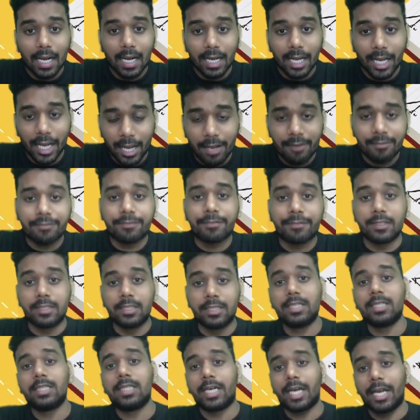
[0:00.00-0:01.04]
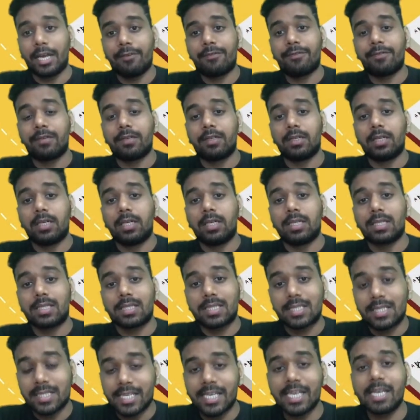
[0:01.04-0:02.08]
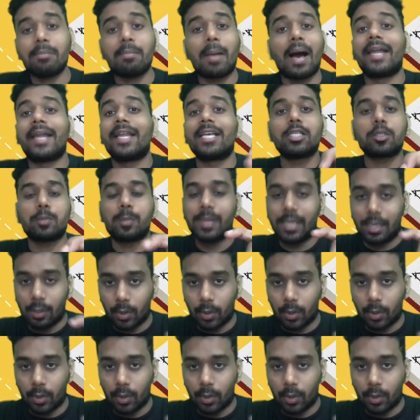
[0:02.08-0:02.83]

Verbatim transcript: if, uh, if C minus B,